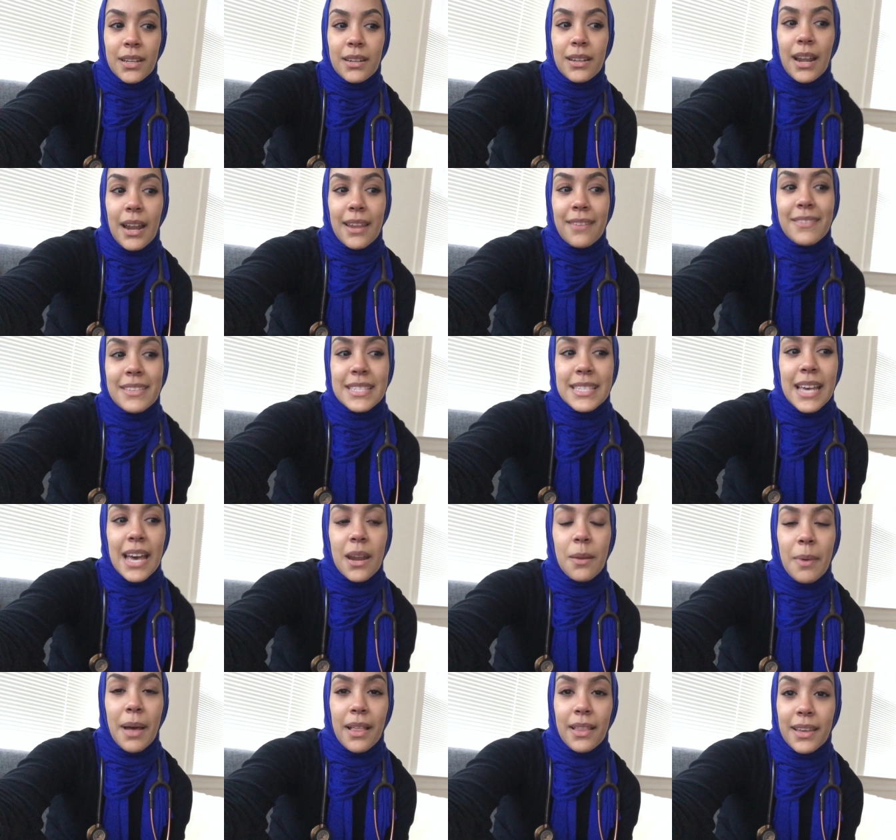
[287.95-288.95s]
not even
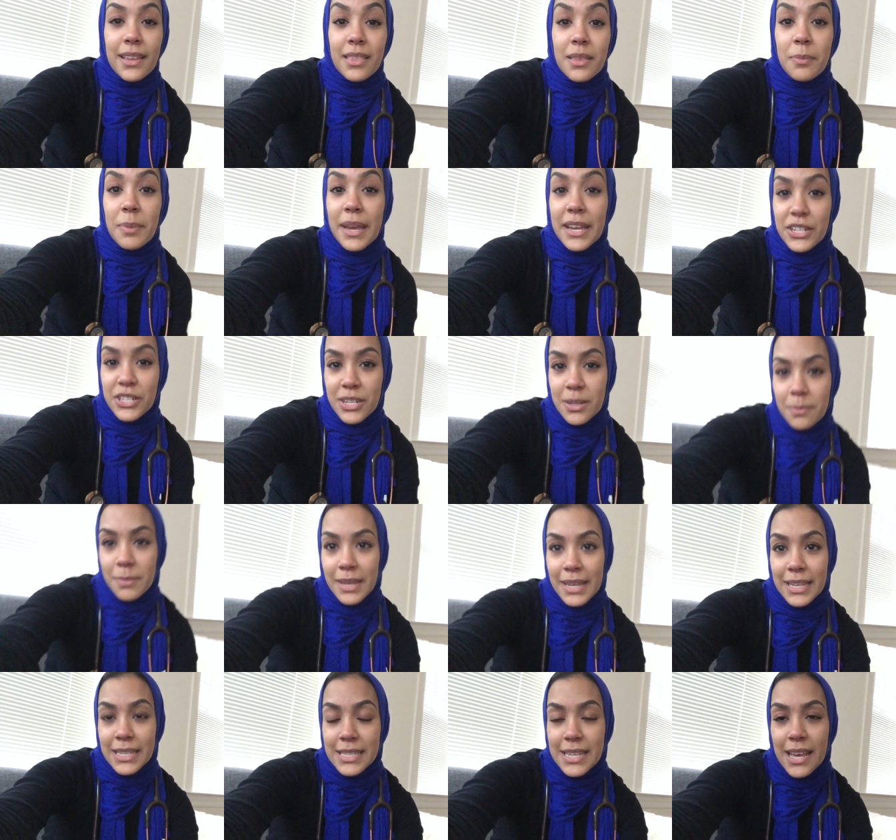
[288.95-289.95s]
sad about like the patient
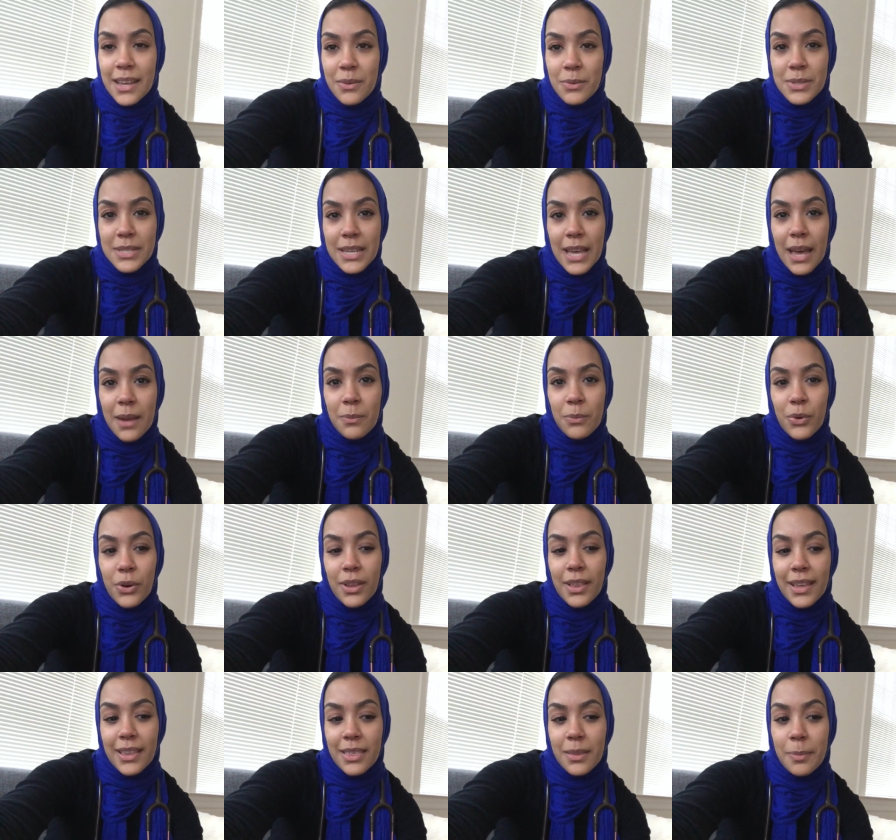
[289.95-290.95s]
being sad. It was sad
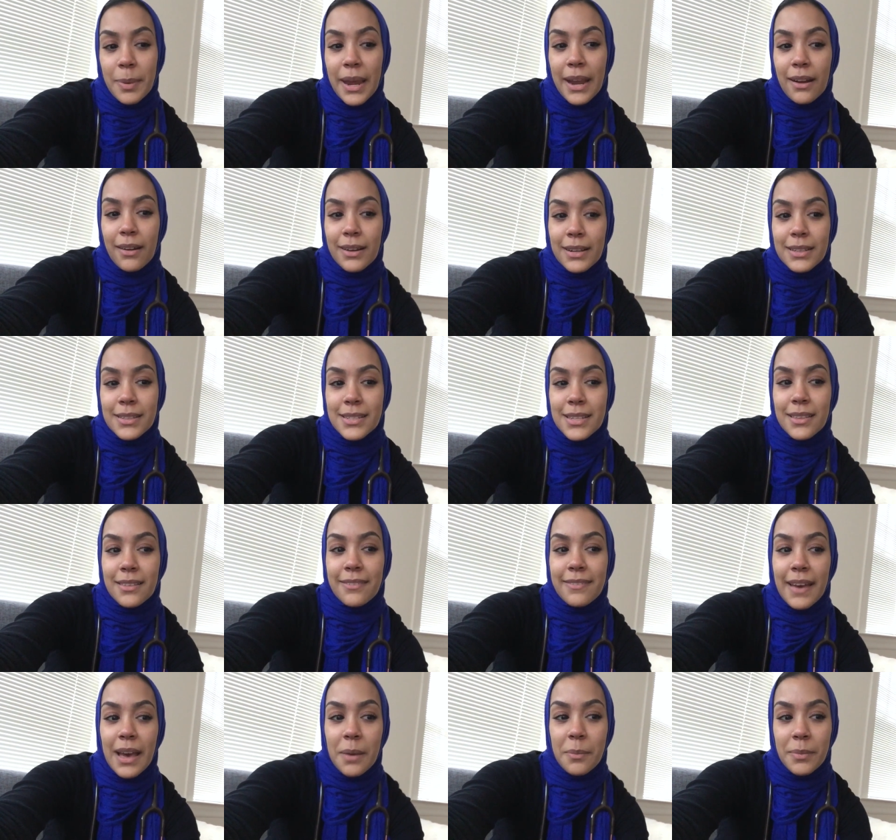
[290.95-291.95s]
more like the parents and
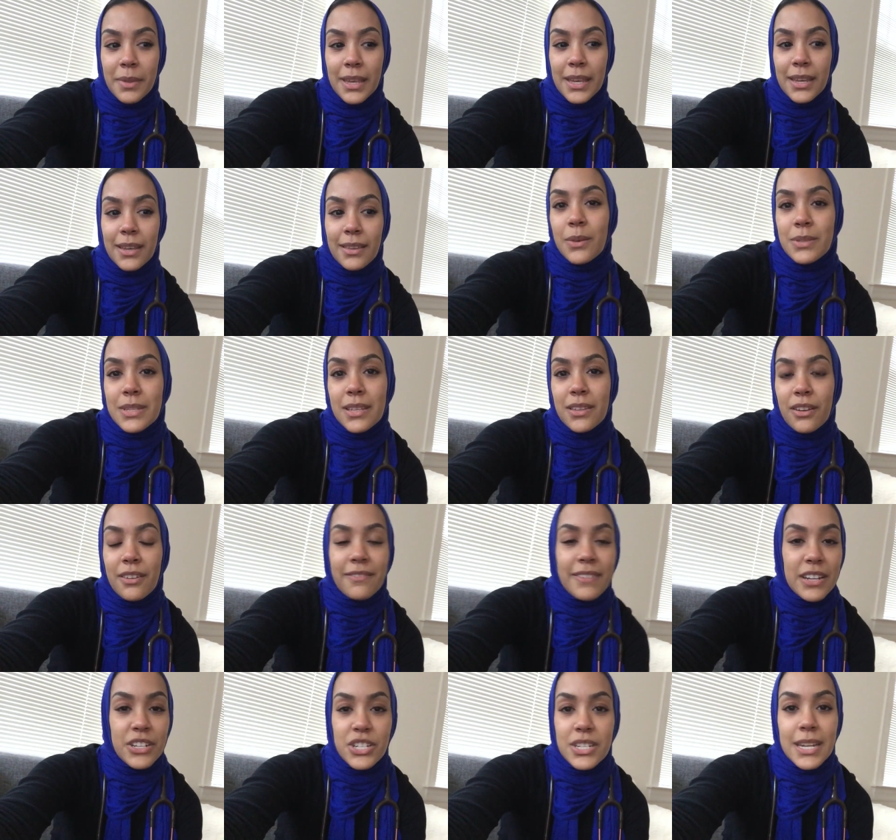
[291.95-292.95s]
the family. It was
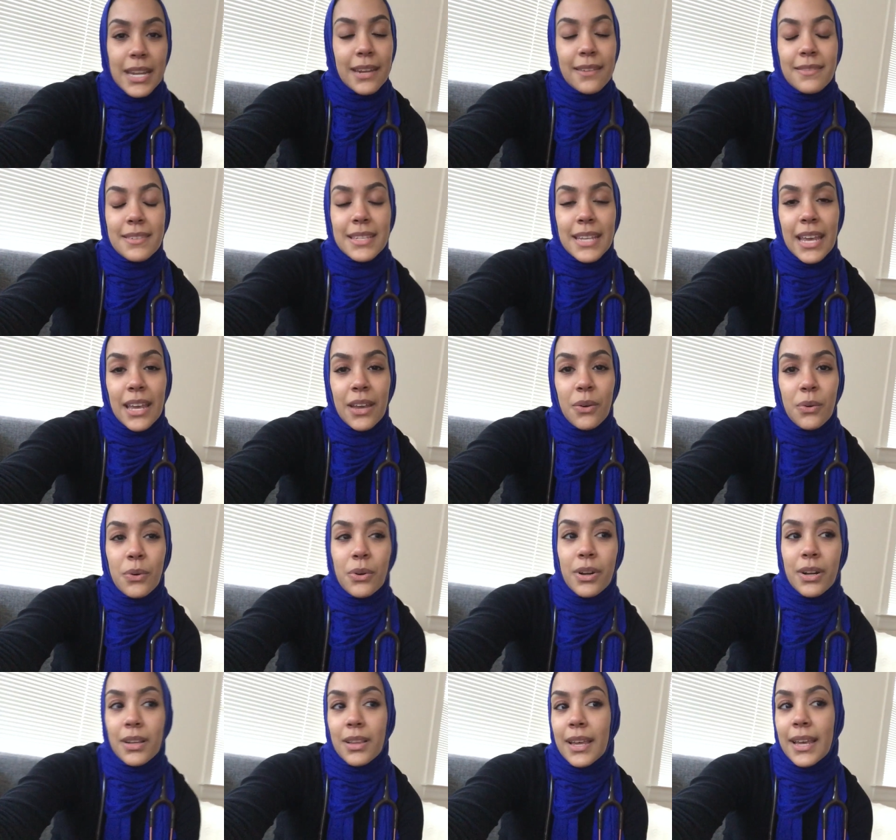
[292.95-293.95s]
either a vegetative state
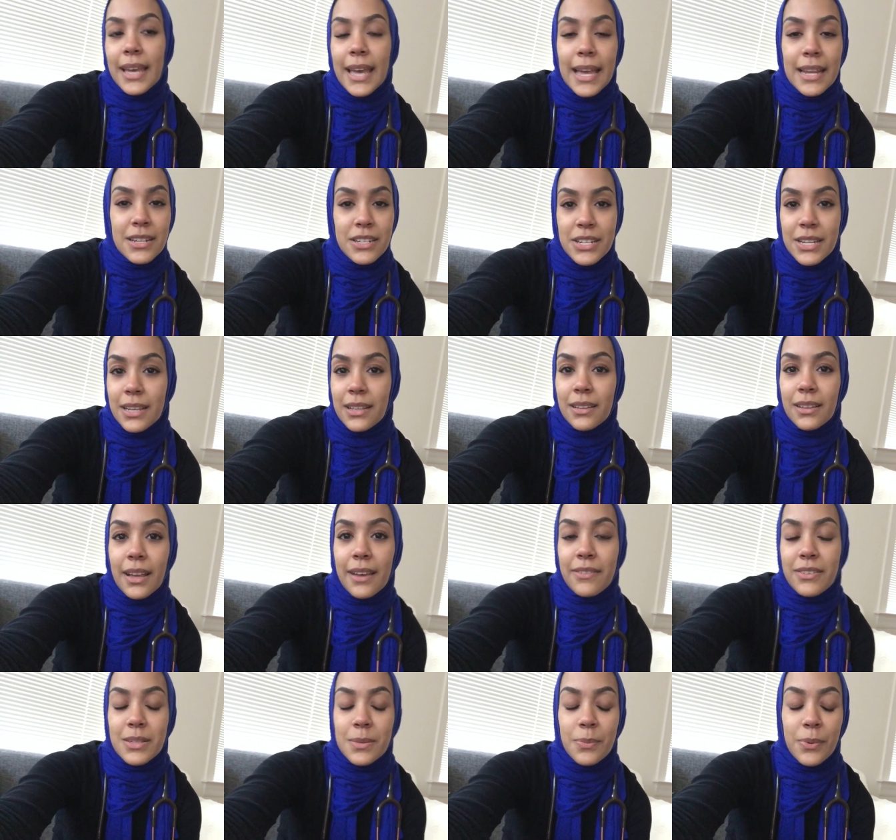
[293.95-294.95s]
or like ending
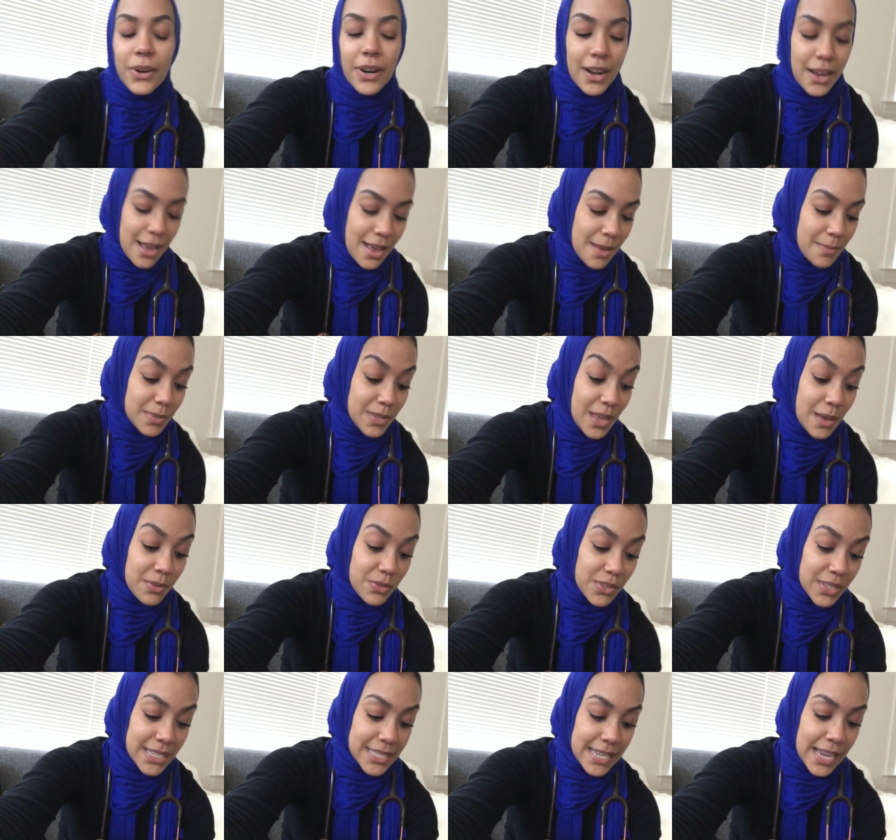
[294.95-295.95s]
life support. So that
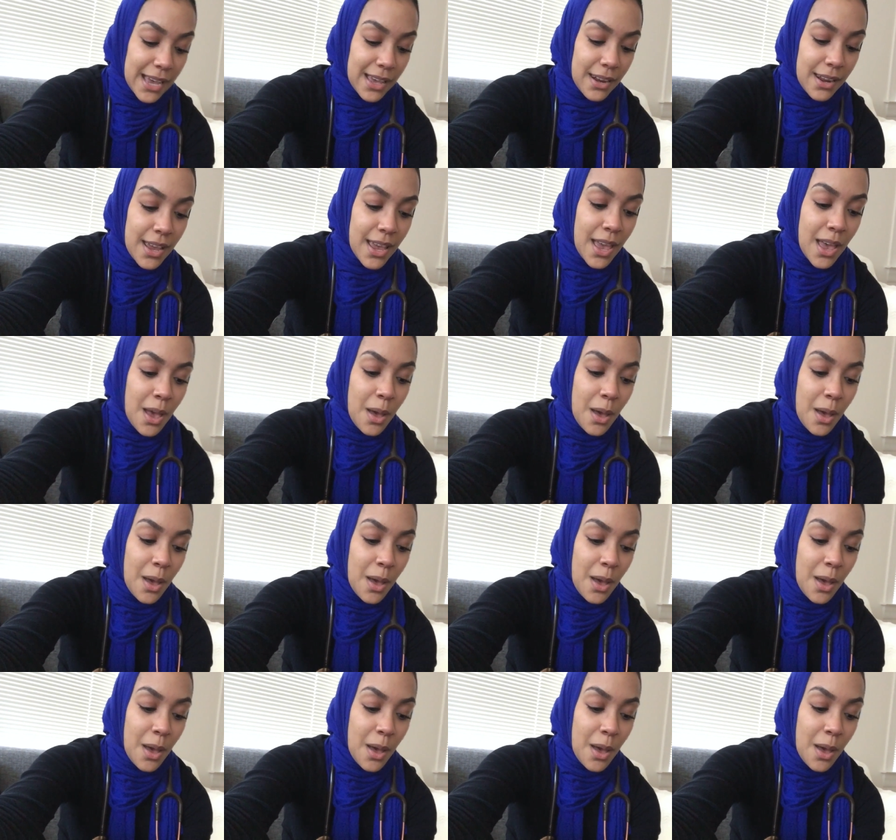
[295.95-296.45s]
was really sad.